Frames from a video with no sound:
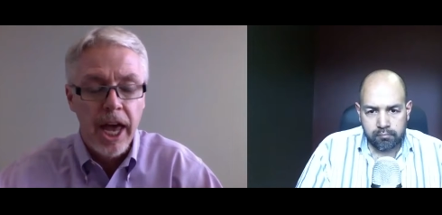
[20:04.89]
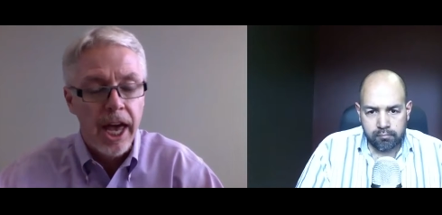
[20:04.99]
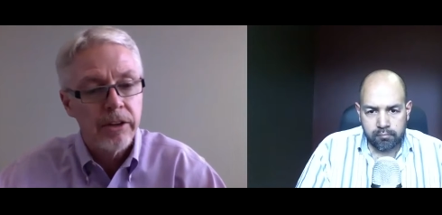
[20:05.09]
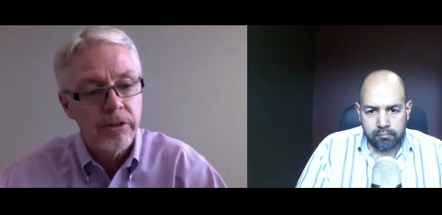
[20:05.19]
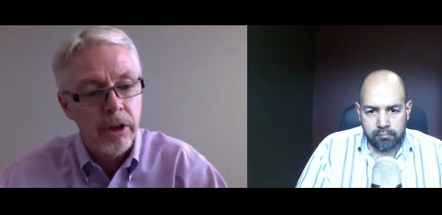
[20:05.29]

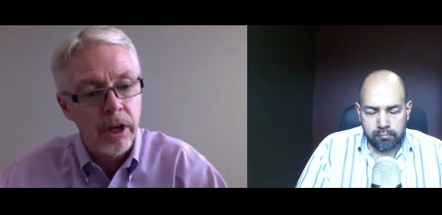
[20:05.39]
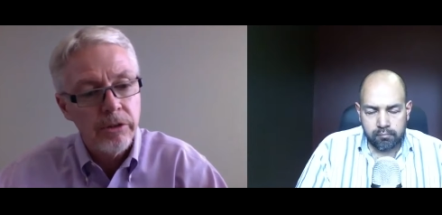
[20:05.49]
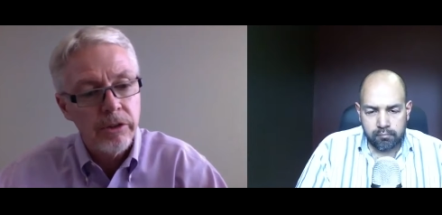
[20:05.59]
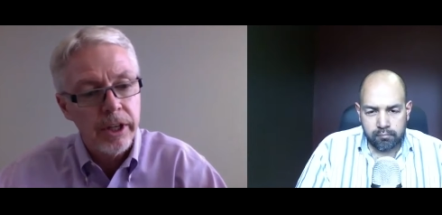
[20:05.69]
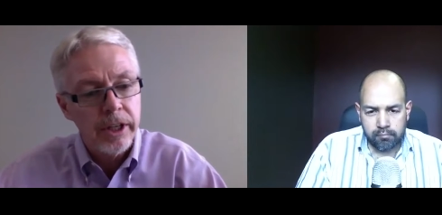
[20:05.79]
Speaker 1: And as long as
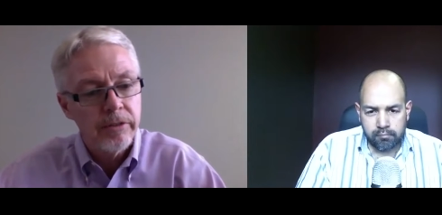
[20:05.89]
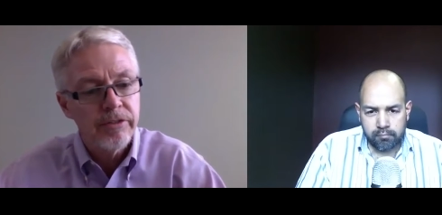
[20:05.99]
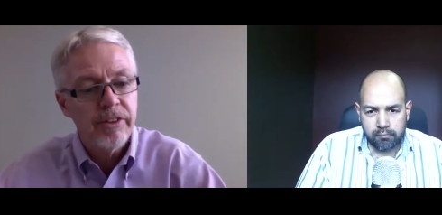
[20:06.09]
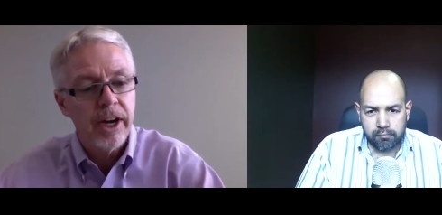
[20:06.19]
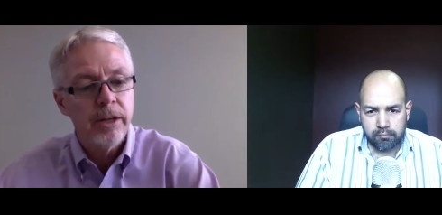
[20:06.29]
I can
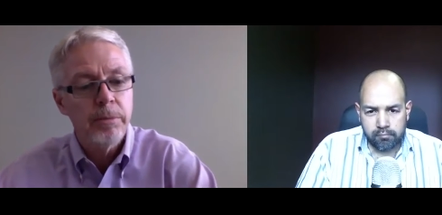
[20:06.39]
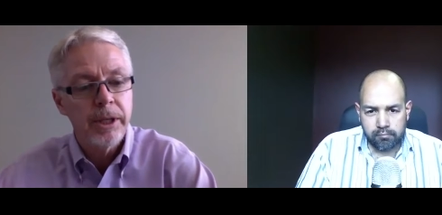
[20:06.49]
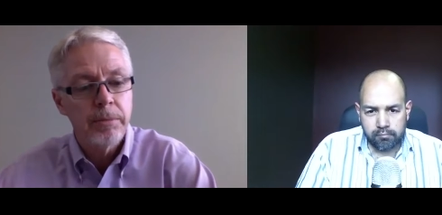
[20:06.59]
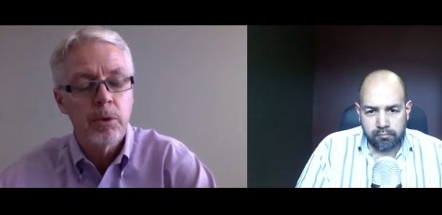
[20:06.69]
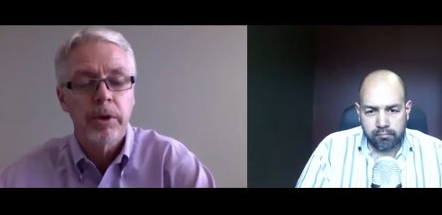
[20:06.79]
find
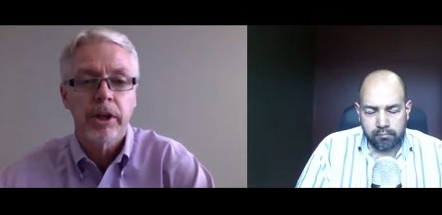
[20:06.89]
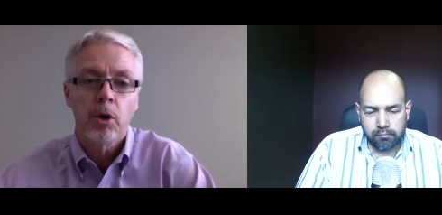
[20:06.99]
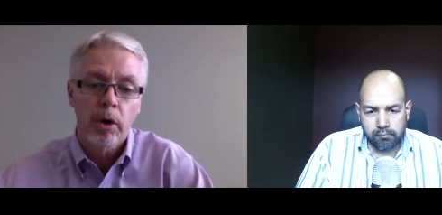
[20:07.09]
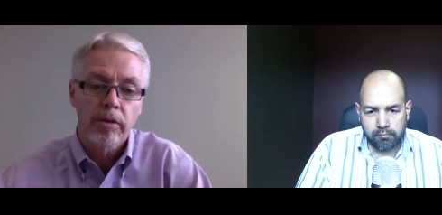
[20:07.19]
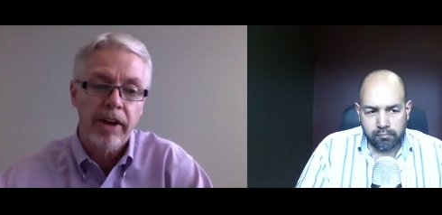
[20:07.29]
people with a
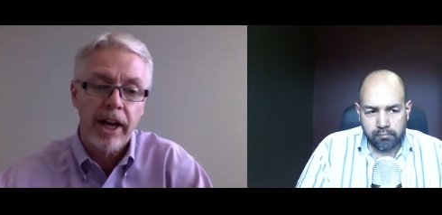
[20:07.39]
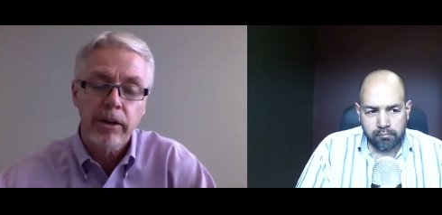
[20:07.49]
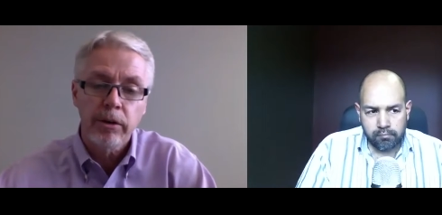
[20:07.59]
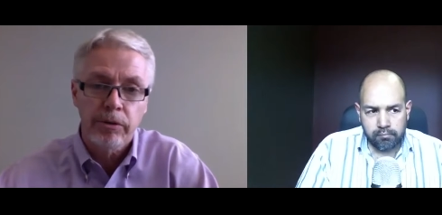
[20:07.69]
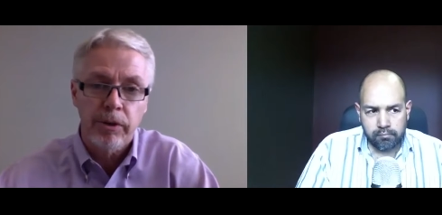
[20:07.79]
core
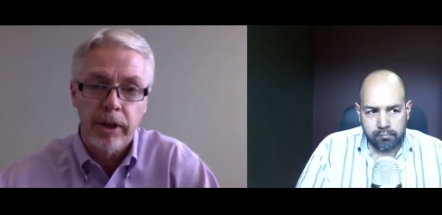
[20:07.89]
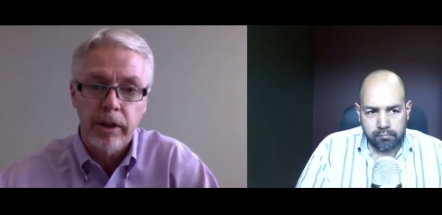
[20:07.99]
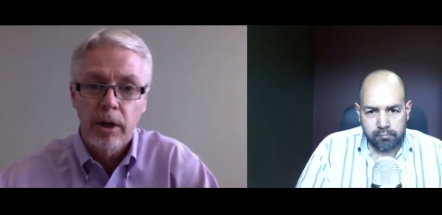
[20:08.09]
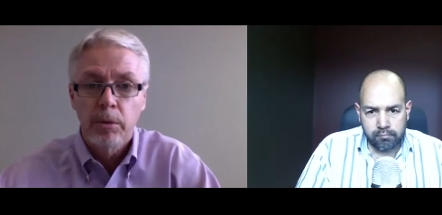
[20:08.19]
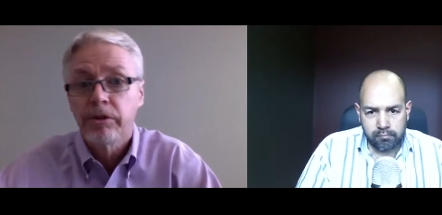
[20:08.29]
values fit,
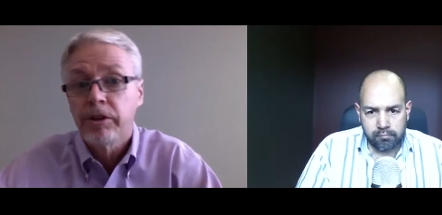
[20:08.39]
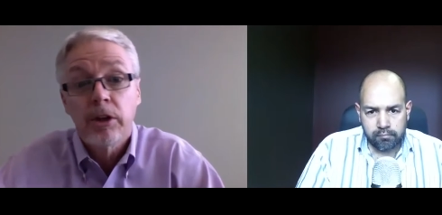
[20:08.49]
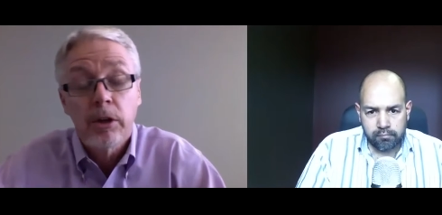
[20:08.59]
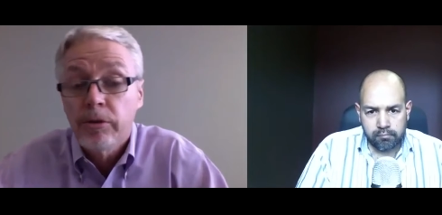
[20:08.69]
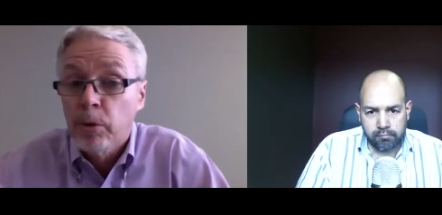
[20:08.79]
which I'd
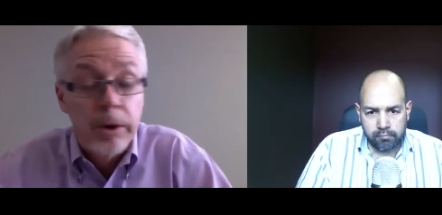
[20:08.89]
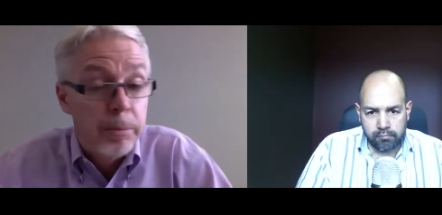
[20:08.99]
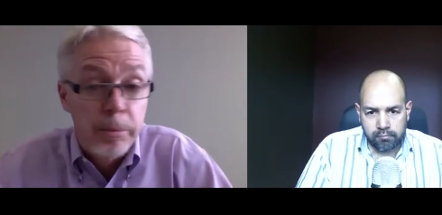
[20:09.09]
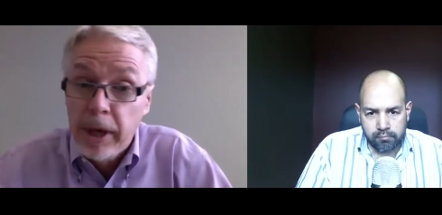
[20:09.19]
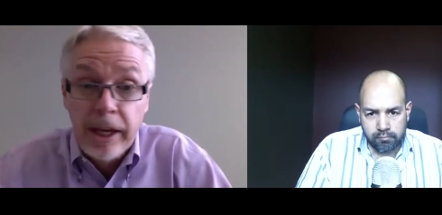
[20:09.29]
look for in
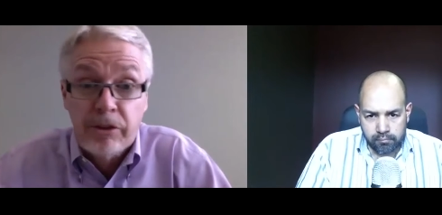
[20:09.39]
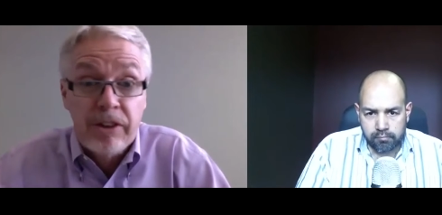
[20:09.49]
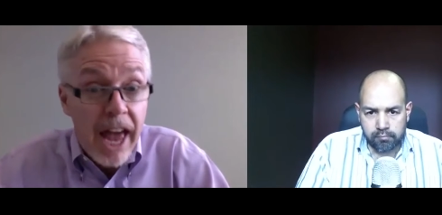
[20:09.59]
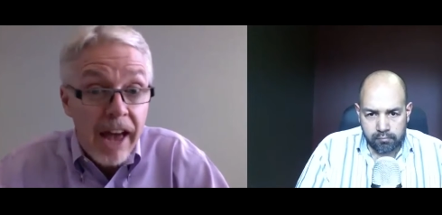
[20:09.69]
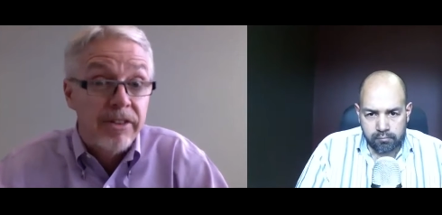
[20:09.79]

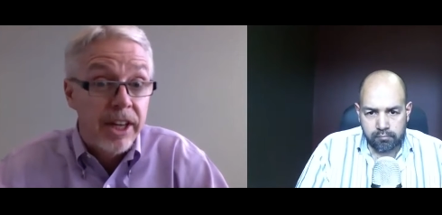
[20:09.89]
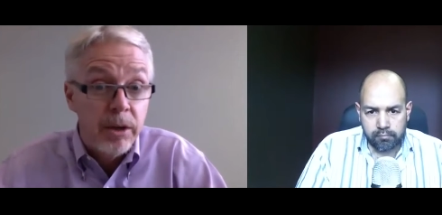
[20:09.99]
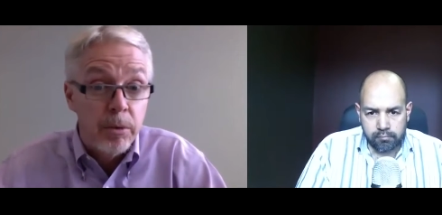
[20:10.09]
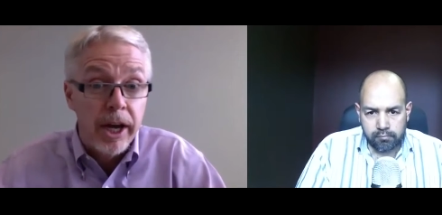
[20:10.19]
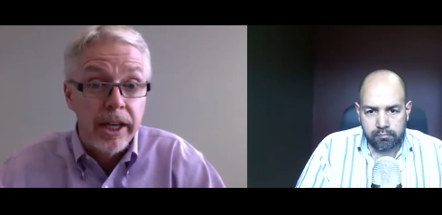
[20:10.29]
staff
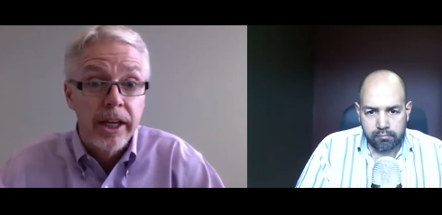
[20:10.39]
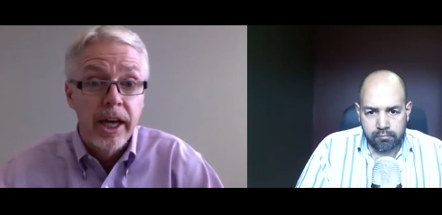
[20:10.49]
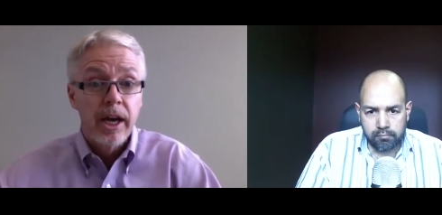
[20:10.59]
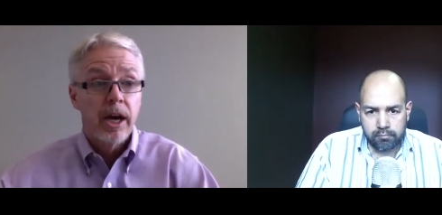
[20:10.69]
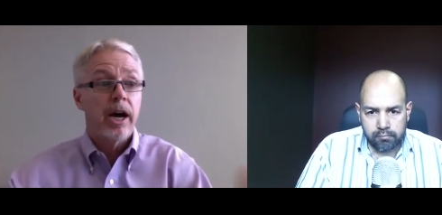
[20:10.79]
anyway,
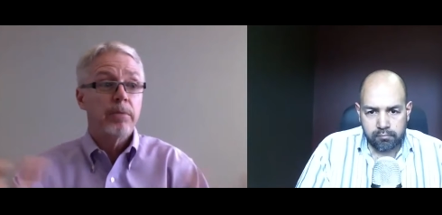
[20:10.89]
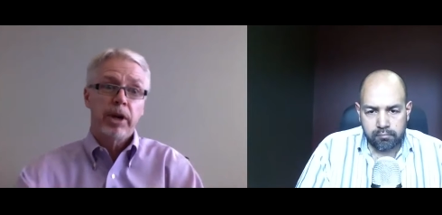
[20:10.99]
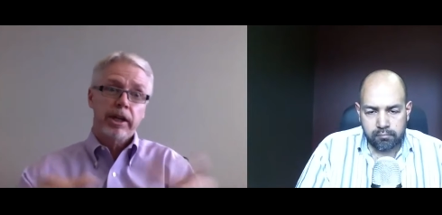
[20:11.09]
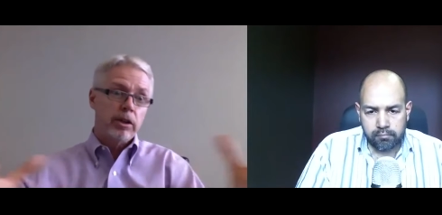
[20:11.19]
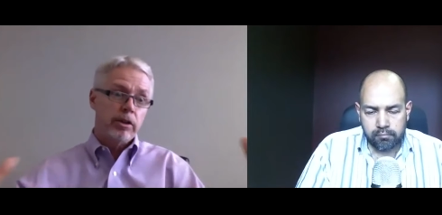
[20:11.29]
um, but I
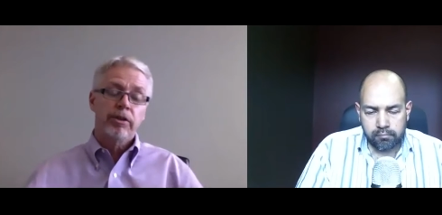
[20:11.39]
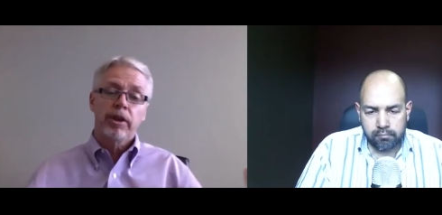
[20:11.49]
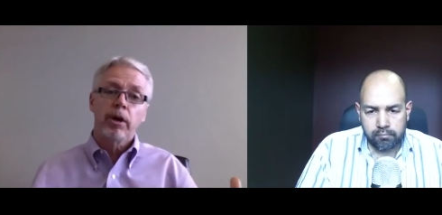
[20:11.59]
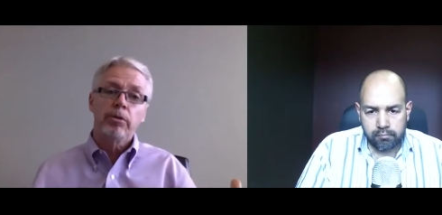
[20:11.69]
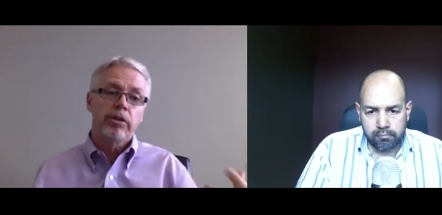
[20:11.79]
look for
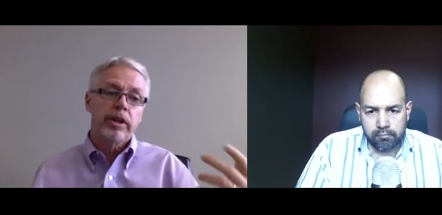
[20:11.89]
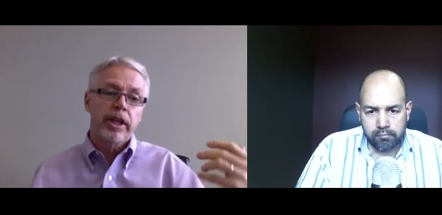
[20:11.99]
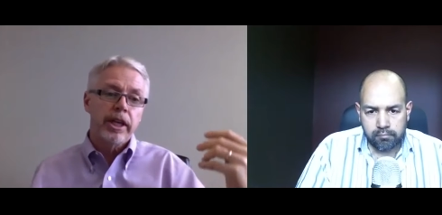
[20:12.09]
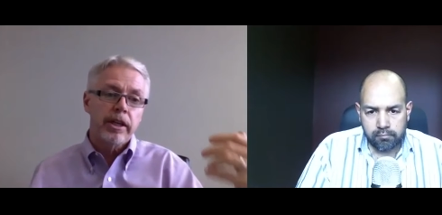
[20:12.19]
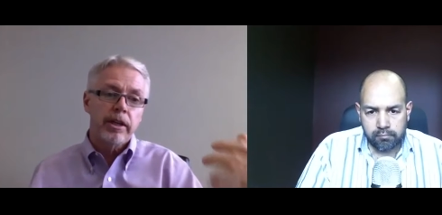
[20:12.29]
those in,
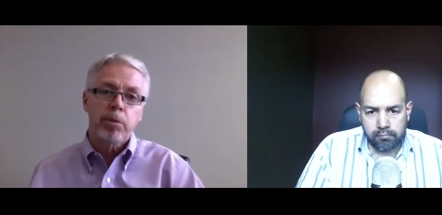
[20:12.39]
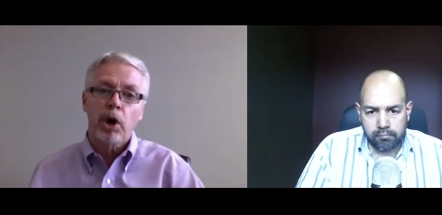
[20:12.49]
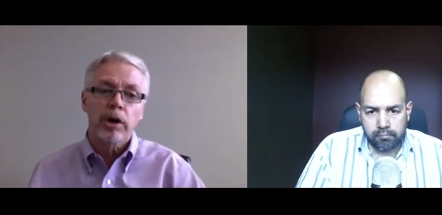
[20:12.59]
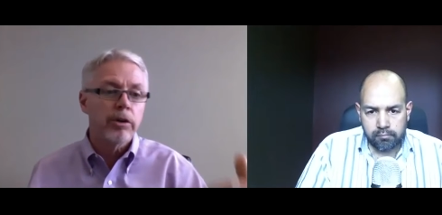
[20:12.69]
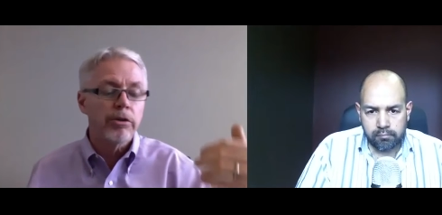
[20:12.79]
in
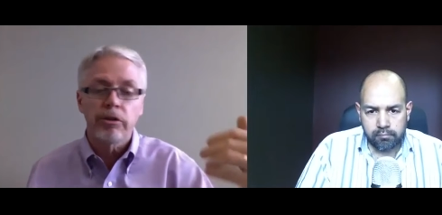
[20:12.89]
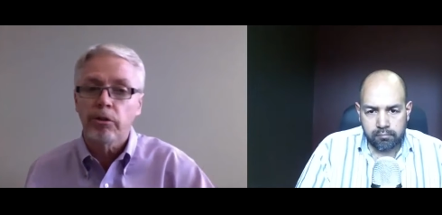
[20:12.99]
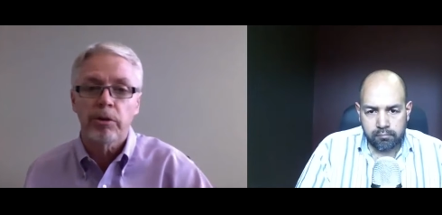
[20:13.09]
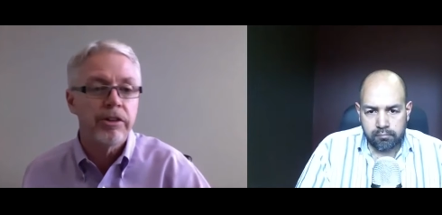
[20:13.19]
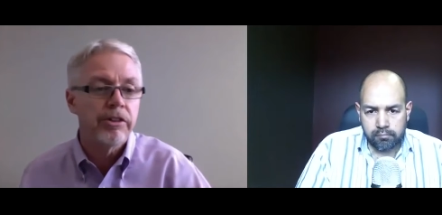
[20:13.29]
partners and
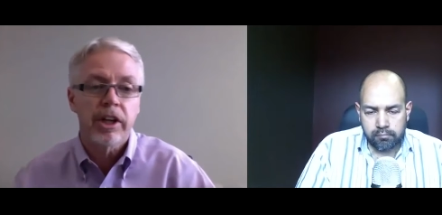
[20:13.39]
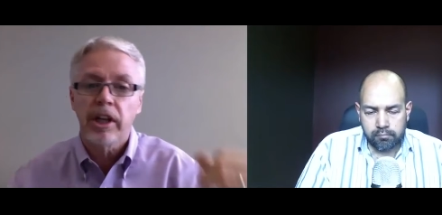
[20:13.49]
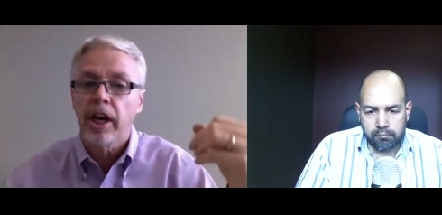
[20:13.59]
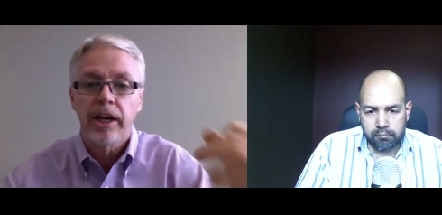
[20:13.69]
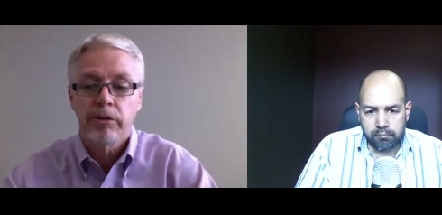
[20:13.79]
strategic
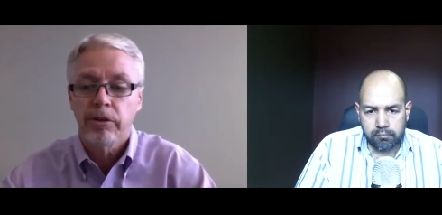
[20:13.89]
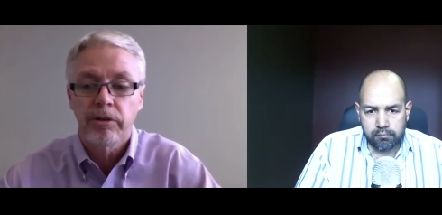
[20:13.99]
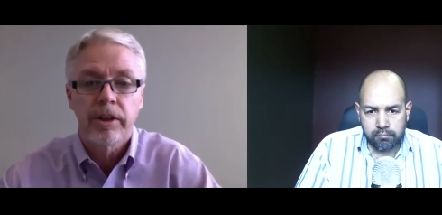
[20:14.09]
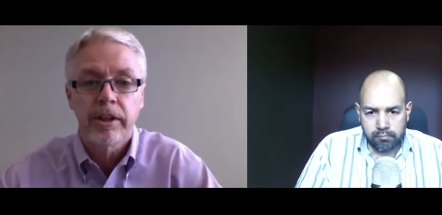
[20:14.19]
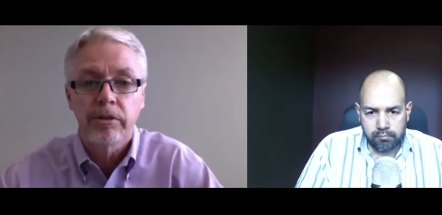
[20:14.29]
alliances and
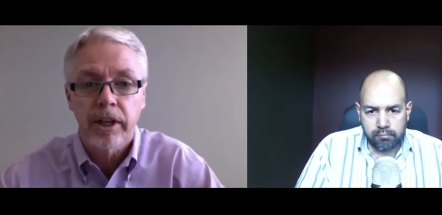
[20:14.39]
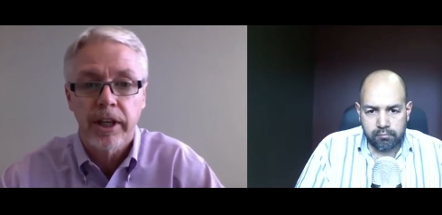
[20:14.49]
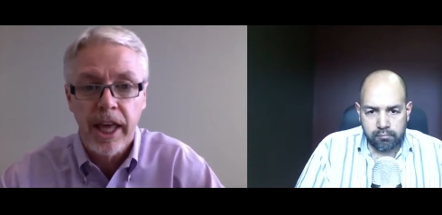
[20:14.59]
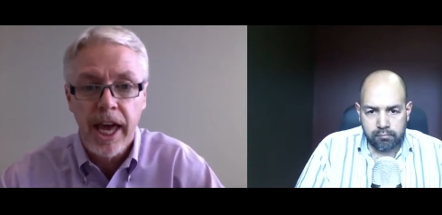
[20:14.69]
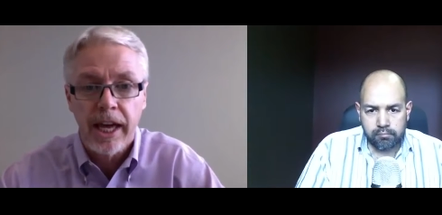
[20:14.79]
things like
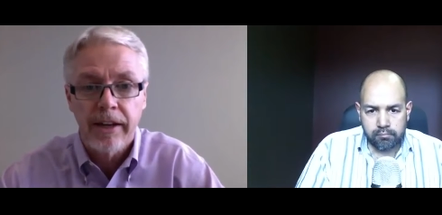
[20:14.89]
that,